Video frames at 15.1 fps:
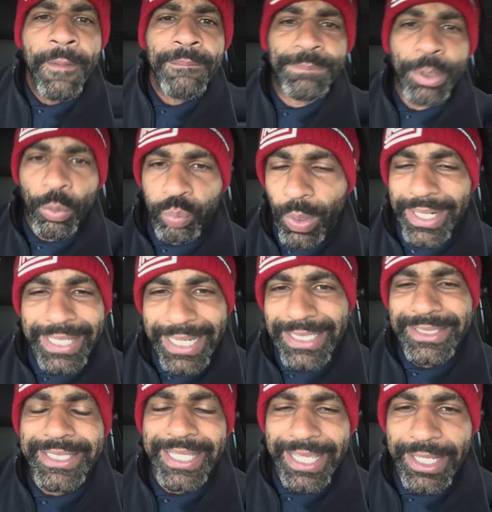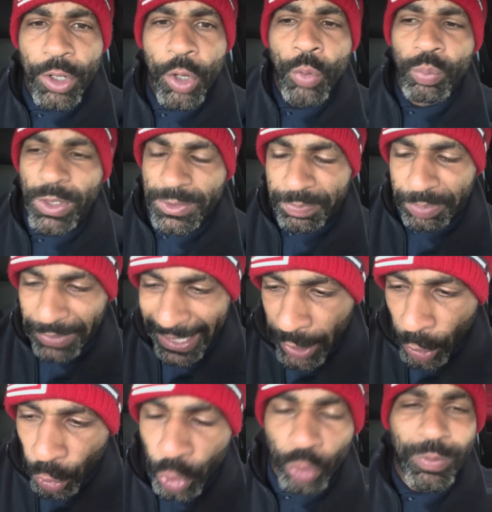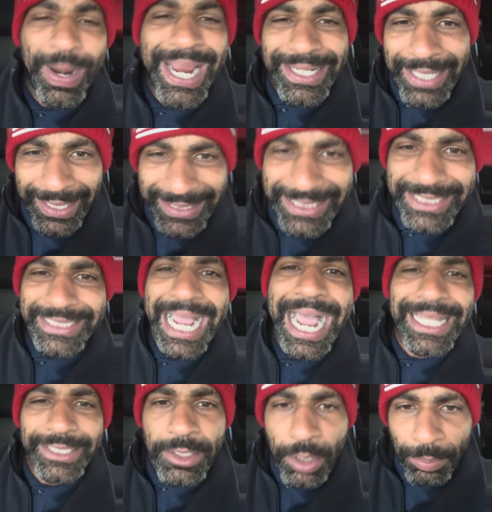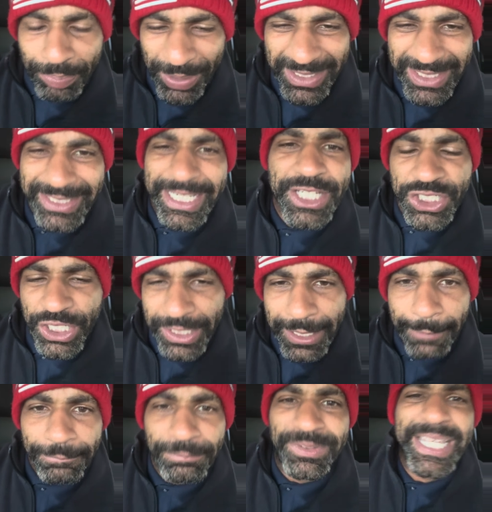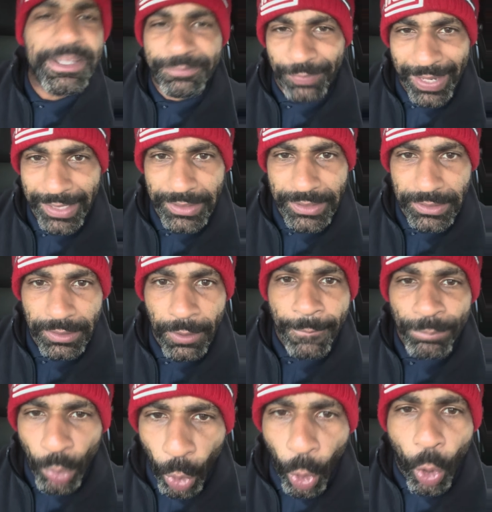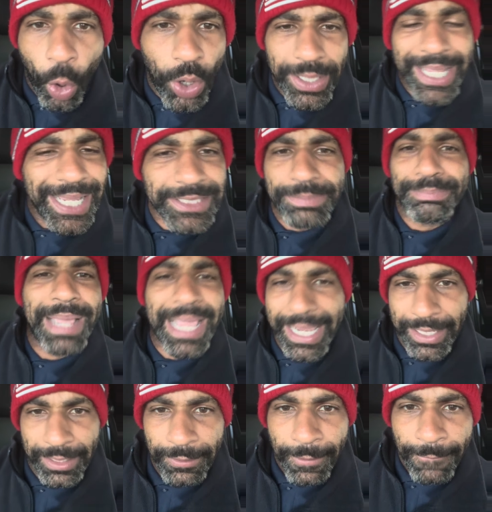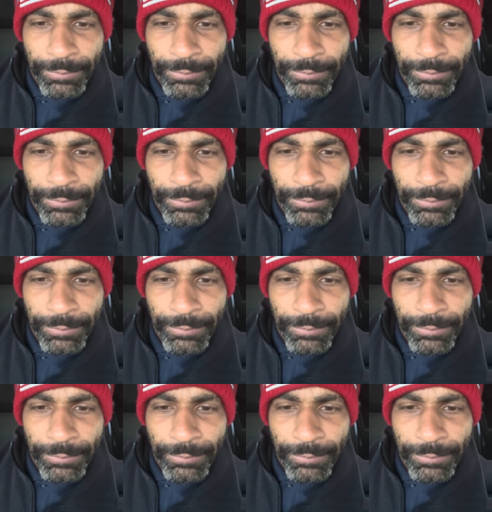But what he did was play great, solid position defense on his man.